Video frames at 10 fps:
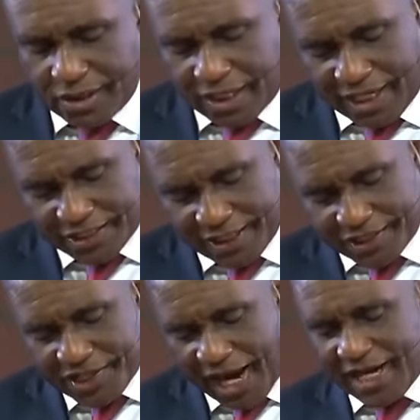I said, a
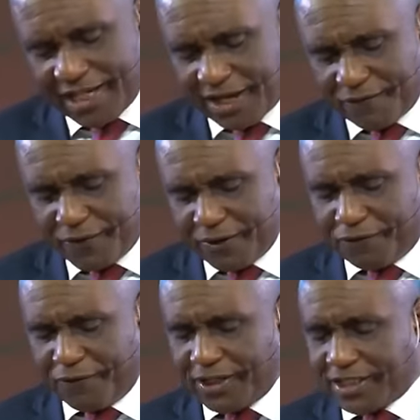child is afraid of
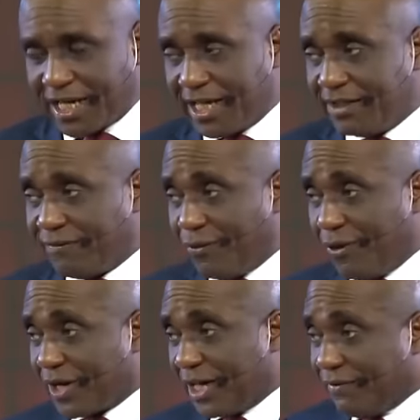falling can never
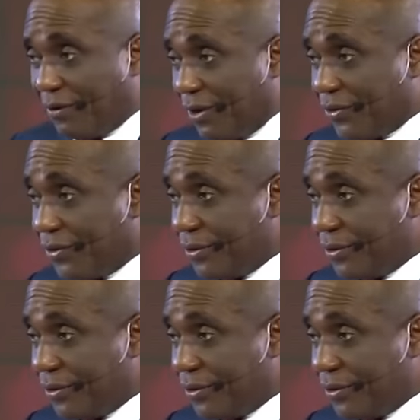walk. Can never walk?